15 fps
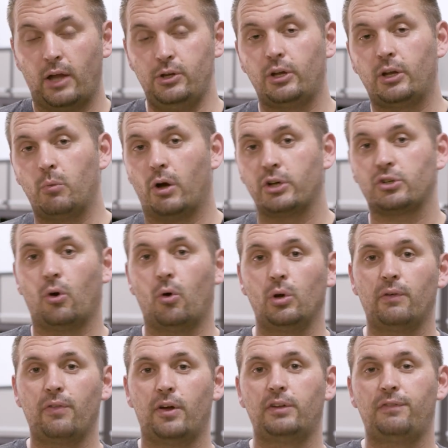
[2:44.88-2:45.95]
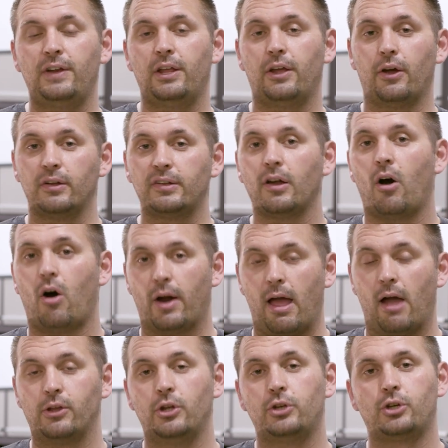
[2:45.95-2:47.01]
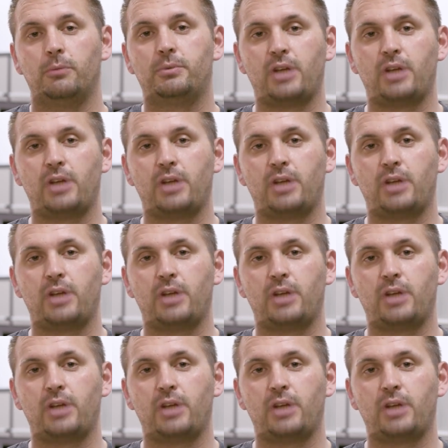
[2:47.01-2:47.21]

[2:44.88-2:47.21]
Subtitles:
And you can watch all of those videos on our YouTube